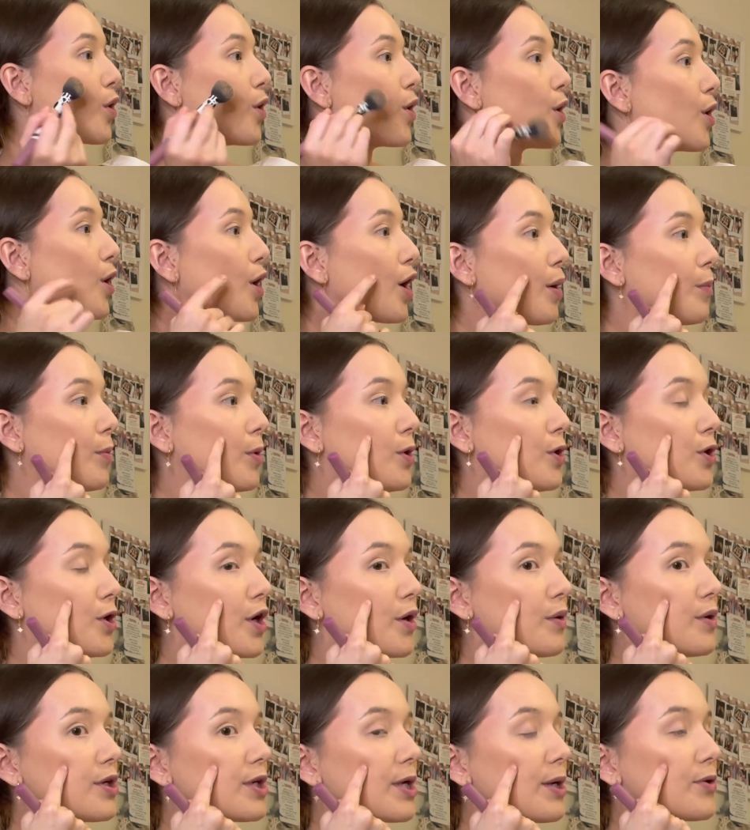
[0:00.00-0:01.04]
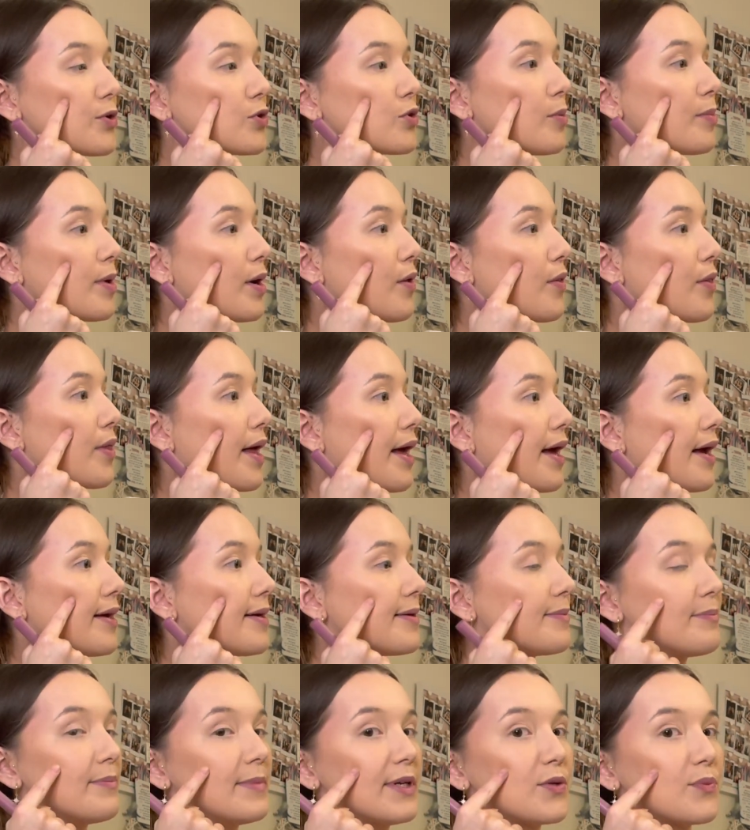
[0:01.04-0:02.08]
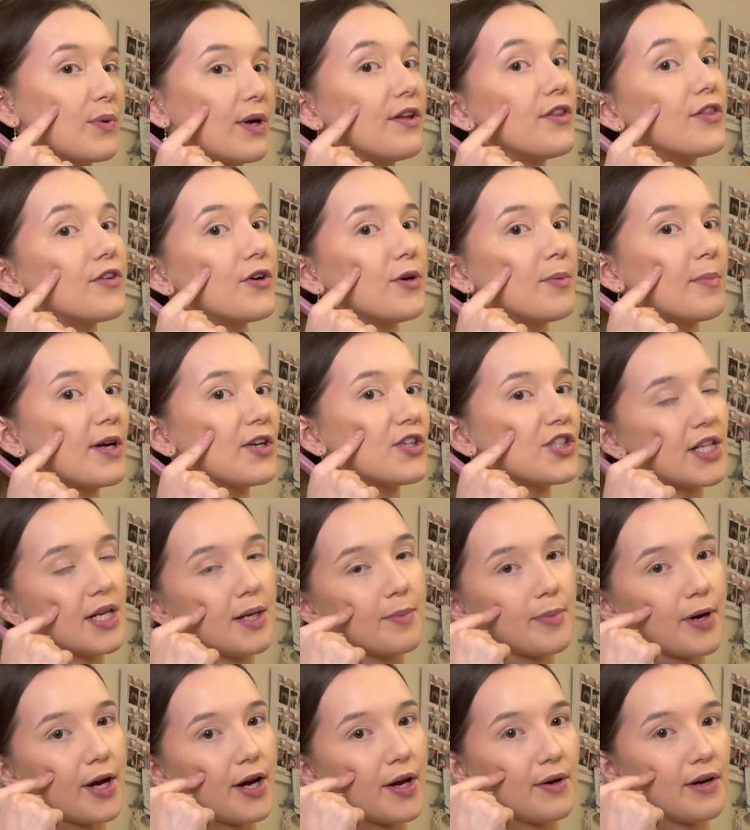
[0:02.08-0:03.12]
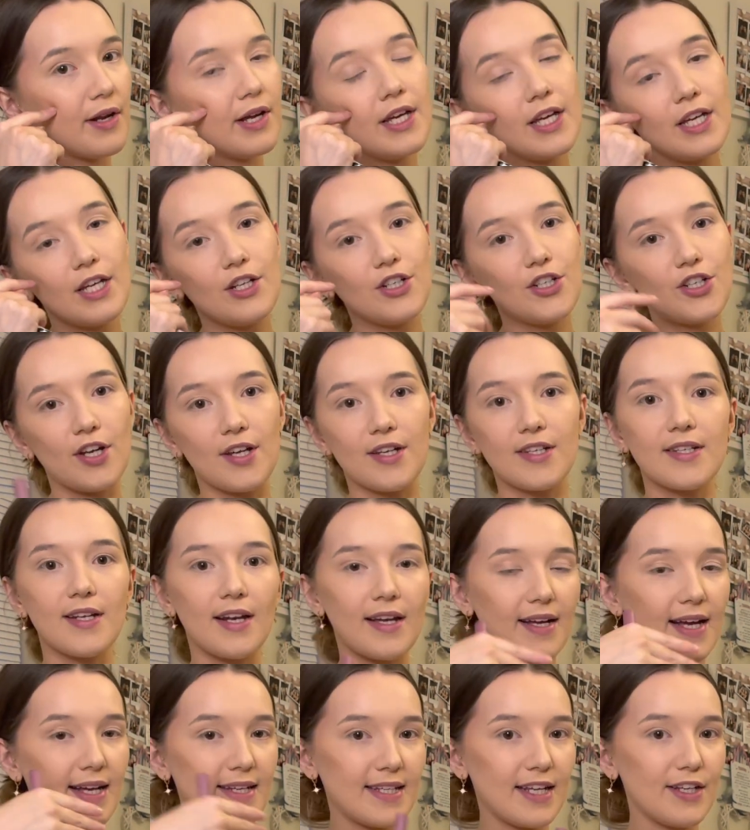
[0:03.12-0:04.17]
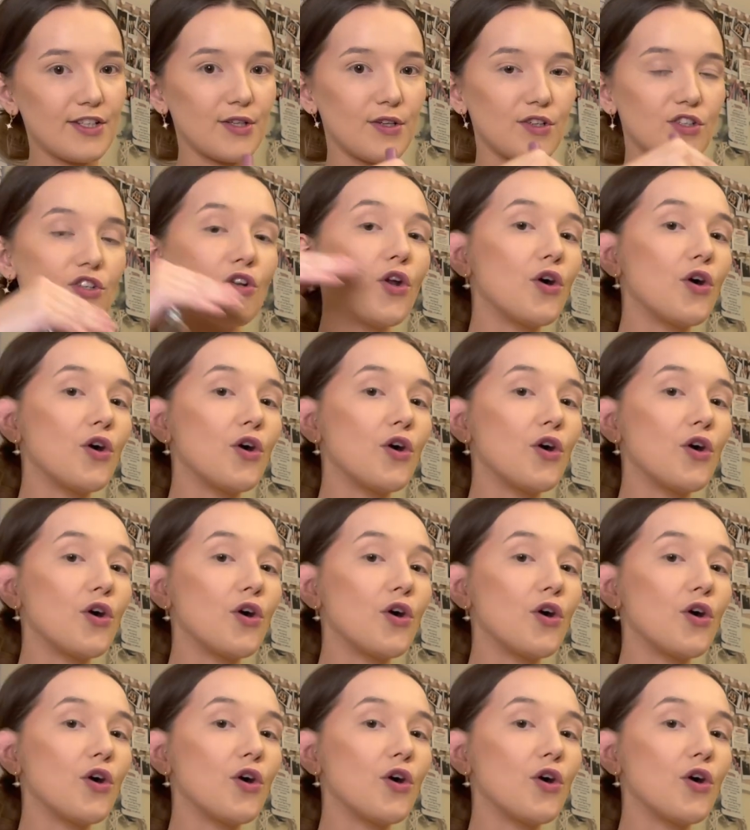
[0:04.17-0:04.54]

I'm only going down to about there, midway through my cheekbone, just like I said, so it's not